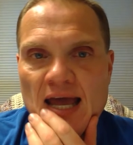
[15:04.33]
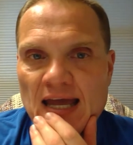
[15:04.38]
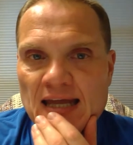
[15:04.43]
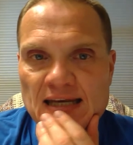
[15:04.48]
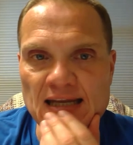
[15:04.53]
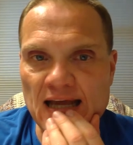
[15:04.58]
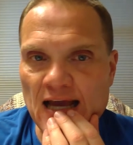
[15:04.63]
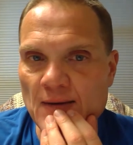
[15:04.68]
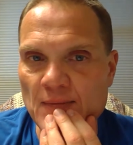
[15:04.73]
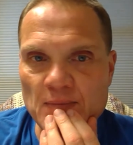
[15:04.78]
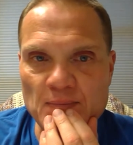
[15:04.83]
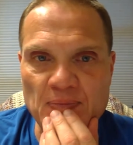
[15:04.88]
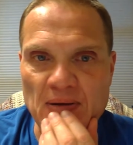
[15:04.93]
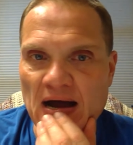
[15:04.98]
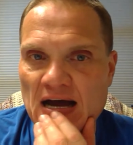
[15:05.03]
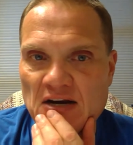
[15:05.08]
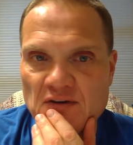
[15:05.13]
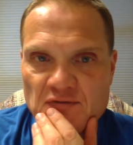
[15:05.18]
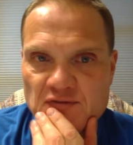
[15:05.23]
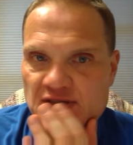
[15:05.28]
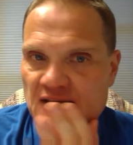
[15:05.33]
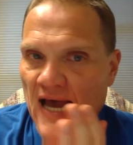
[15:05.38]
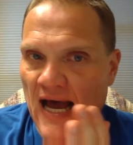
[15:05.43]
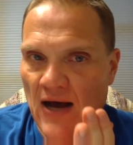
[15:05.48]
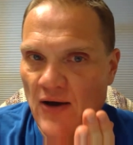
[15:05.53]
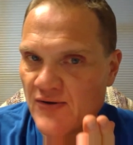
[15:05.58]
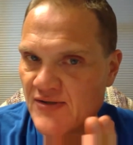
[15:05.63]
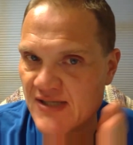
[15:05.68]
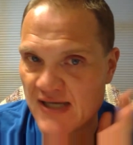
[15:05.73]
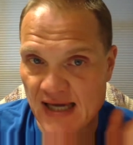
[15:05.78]
ending up in Potiphar's
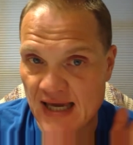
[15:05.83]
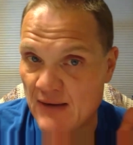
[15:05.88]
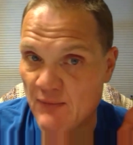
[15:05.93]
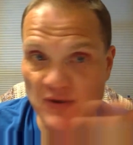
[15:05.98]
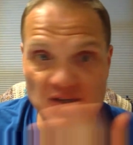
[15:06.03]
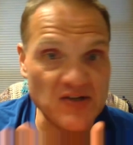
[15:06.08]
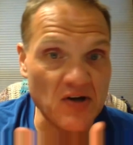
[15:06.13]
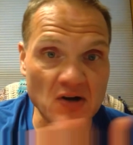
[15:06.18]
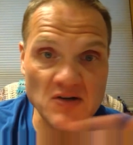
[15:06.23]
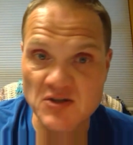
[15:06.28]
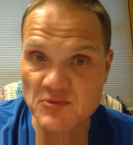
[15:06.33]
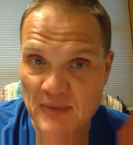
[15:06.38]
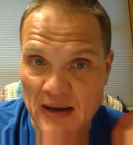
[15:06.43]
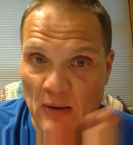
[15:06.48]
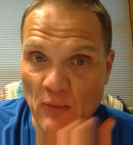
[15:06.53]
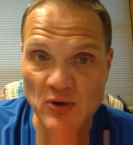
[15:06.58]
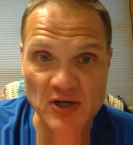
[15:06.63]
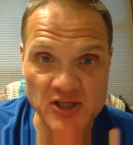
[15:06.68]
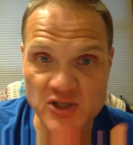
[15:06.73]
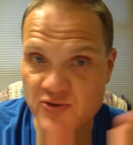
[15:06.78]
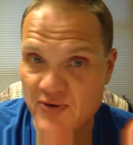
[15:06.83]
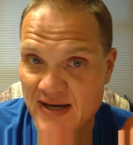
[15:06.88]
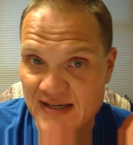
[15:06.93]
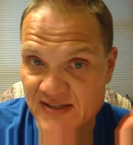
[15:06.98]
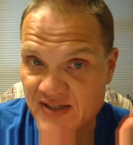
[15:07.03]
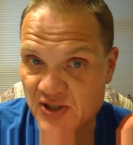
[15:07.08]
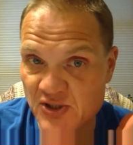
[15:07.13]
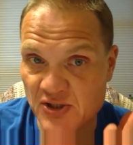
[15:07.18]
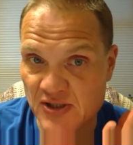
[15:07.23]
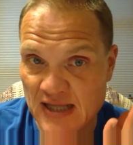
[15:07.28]
house. Again, we talked about what a
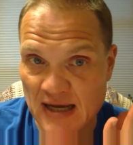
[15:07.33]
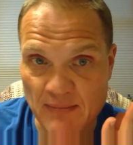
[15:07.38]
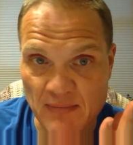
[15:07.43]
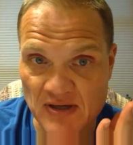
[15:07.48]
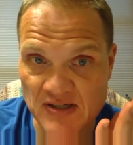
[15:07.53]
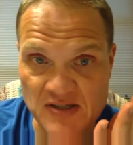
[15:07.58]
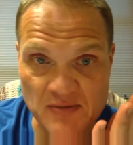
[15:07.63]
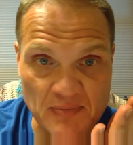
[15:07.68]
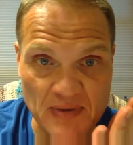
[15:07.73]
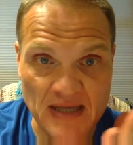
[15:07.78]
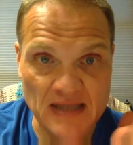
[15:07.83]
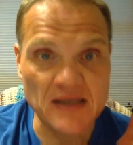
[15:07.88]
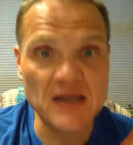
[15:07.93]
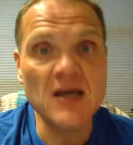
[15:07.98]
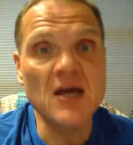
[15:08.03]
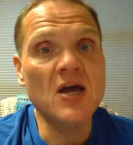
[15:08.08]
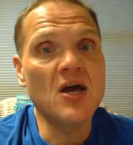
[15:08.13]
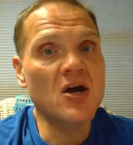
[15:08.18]
transition that must have been,